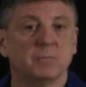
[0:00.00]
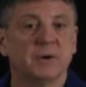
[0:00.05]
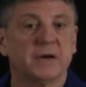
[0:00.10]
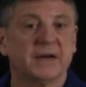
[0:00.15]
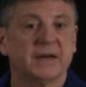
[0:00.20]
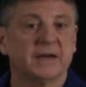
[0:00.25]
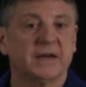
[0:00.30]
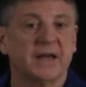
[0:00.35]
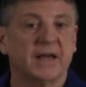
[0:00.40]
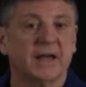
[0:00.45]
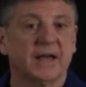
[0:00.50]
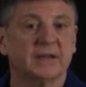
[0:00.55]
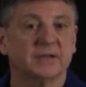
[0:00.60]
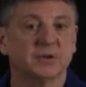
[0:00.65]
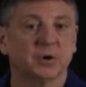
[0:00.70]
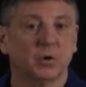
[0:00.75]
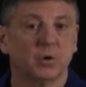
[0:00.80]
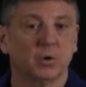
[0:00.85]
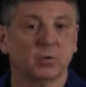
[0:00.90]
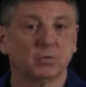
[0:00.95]
but it
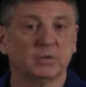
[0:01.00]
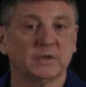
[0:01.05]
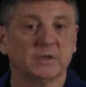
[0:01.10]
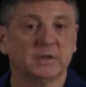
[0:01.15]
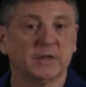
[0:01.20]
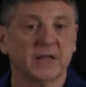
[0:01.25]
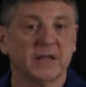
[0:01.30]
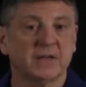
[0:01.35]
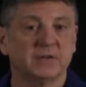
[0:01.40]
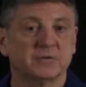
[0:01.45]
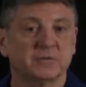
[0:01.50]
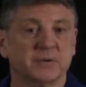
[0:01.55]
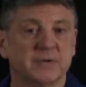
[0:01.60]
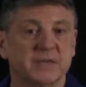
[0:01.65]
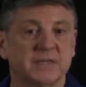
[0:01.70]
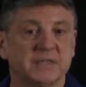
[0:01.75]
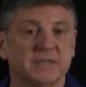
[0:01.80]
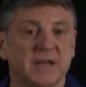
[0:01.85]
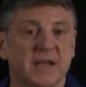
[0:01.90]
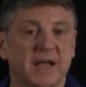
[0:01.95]
has all real
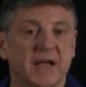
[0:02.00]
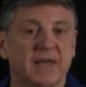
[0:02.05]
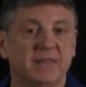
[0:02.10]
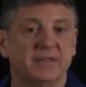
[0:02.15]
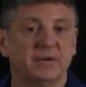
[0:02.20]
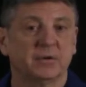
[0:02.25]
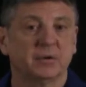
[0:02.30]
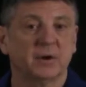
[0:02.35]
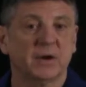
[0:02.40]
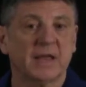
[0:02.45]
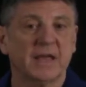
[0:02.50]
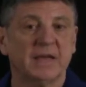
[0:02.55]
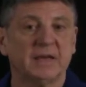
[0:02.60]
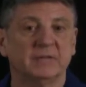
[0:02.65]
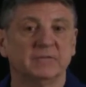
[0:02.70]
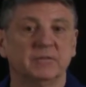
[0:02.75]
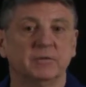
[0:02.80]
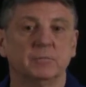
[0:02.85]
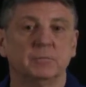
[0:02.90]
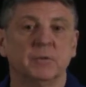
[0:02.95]
entries and there are n
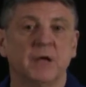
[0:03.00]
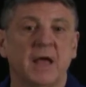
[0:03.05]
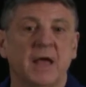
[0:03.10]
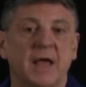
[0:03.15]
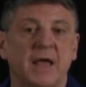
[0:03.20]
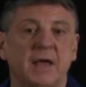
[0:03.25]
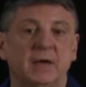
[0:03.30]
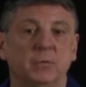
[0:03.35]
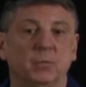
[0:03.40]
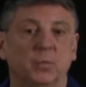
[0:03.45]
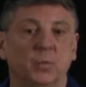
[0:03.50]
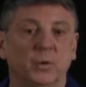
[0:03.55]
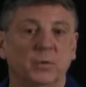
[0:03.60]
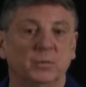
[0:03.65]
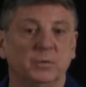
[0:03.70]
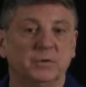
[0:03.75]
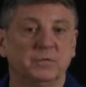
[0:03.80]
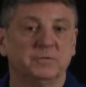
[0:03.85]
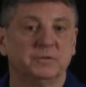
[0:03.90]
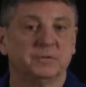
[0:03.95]
of them, and
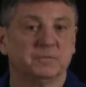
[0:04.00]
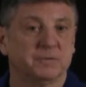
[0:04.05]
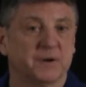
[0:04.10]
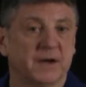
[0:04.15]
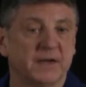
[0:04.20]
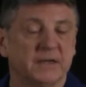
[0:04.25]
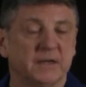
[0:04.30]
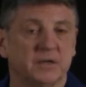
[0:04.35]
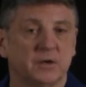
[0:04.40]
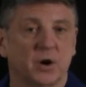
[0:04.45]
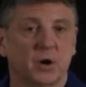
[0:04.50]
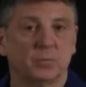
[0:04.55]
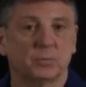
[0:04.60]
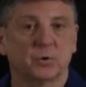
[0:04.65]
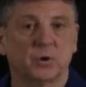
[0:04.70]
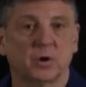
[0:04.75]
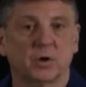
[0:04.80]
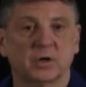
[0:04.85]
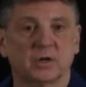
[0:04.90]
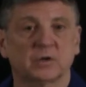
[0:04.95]
when we've defined a dot
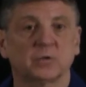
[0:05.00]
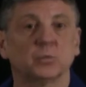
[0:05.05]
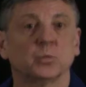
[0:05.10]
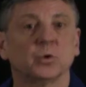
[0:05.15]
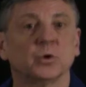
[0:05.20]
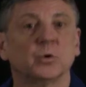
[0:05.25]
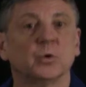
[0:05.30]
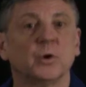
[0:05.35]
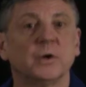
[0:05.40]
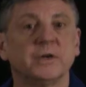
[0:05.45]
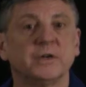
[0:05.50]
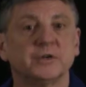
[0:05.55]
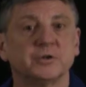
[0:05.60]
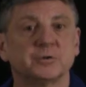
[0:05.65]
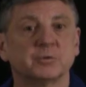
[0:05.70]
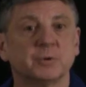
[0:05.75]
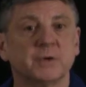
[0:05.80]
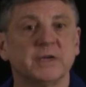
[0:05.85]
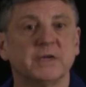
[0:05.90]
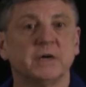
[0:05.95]
product, we're going to
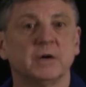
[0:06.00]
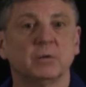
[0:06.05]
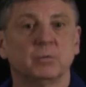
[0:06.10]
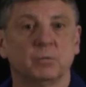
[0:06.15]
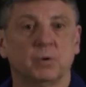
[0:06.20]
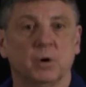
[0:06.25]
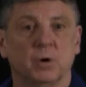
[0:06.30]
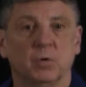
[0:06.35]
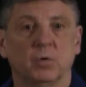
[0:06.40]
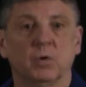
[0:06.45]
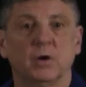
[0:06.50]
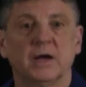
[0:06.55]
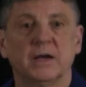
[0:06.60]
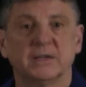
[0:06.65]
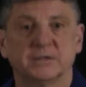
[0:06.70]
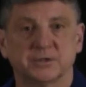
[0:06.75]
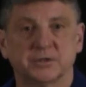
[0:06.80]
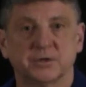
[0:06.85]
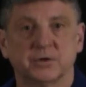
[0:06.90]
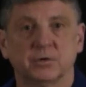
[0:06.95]
treat a row
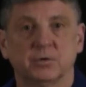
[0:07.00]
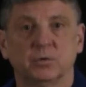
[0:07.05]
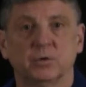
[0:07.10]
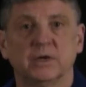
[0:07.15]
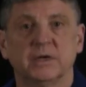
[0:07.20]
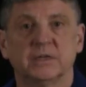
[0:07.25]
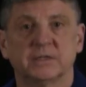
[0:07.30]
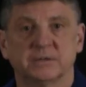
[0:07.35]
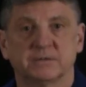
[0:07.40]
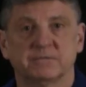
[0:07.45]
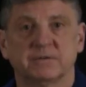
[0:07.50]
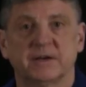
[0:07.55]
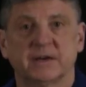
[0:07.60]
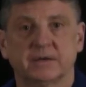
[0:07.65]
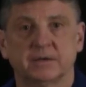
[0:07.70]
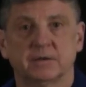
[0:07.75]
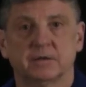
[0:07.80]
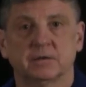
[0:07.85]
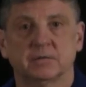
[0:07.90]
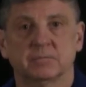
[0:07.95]
as though it's a vector.